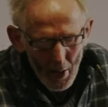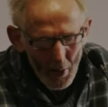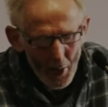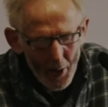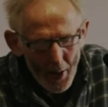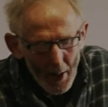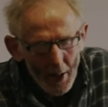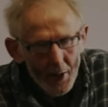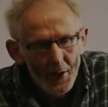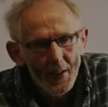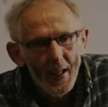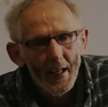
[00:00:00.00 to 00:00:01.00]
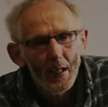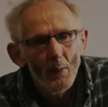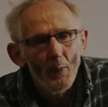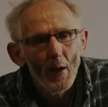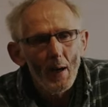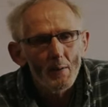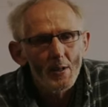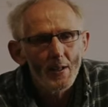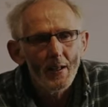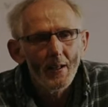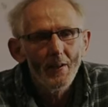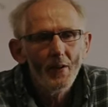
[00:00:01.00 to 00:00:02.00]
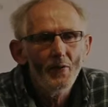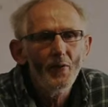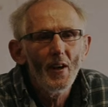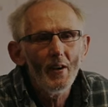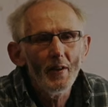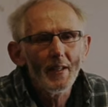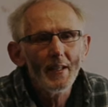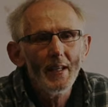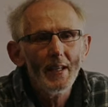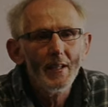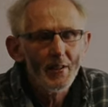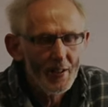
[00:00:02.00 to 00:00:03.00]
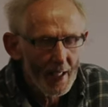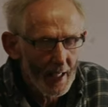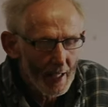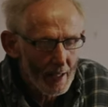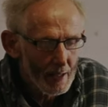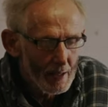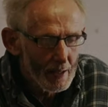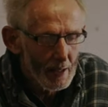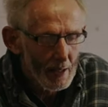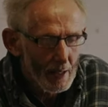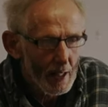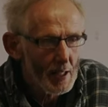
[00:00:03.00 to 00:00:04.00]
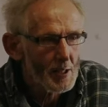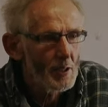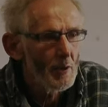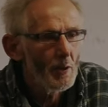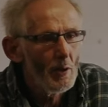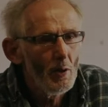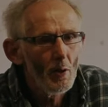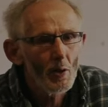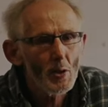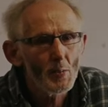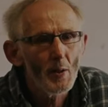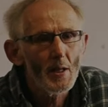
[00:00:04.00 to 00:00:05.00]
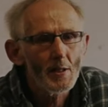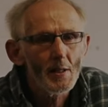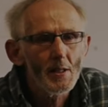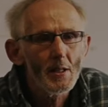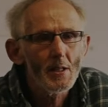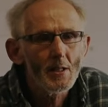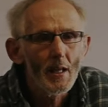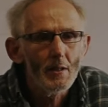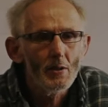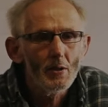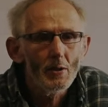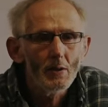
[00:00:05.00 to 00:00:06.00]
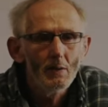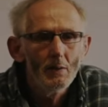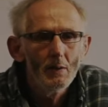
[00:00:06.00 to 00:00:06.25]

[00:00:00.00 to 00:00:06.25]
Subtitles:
The third thing, and perhaps the very key thing, is that the Lord's presence is central.